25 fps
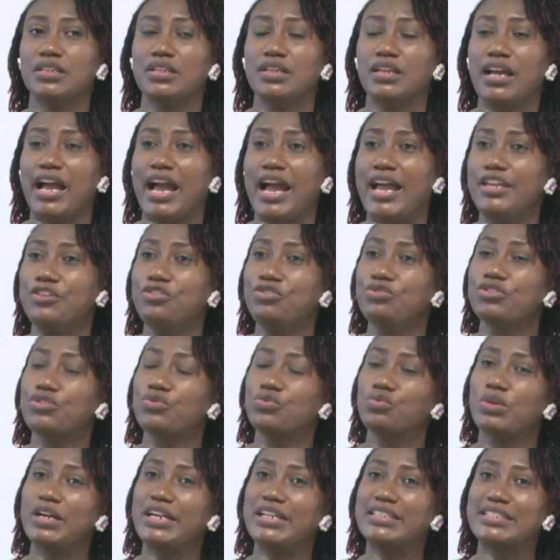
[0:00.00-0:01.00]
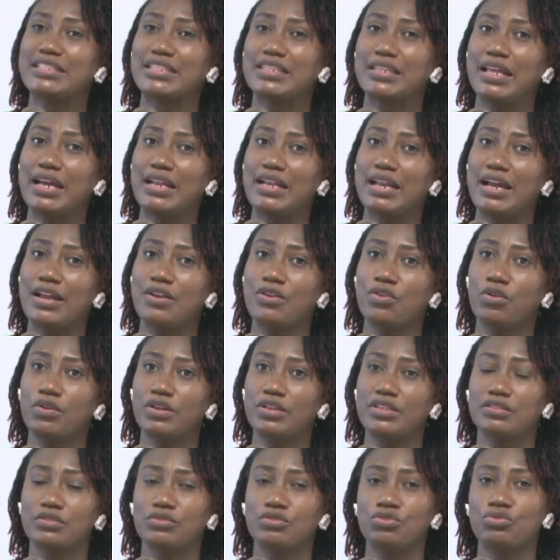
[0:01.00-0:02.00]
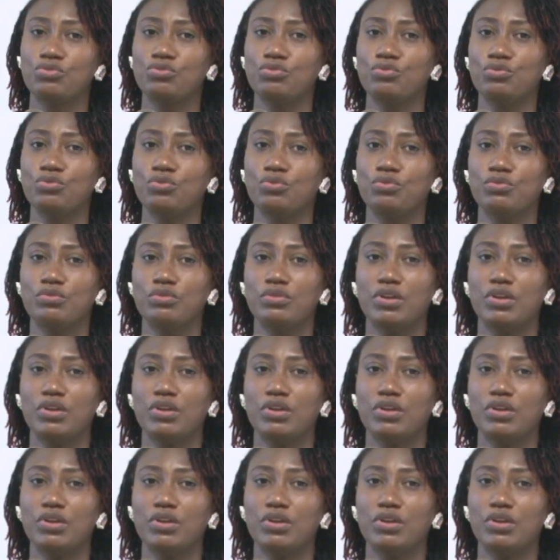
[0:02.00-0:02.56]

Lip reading: I use words that are not too.